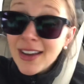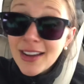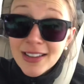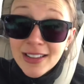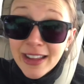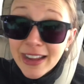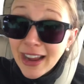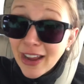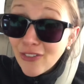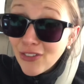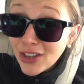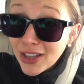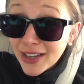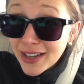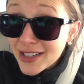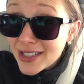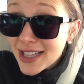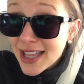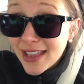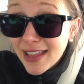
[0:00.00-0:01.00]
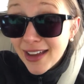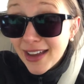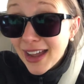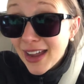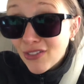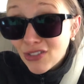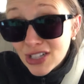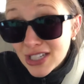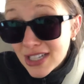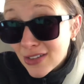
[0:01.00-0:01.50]
Like, I feel like I say that
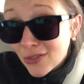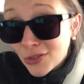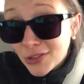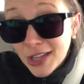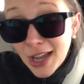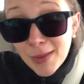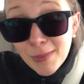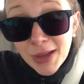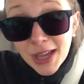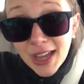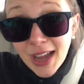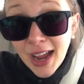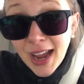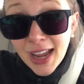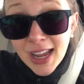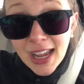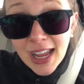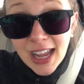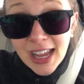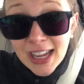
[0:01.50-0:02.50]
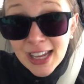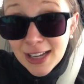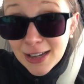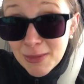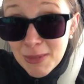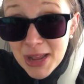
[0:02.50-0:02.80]
every single time, but I am.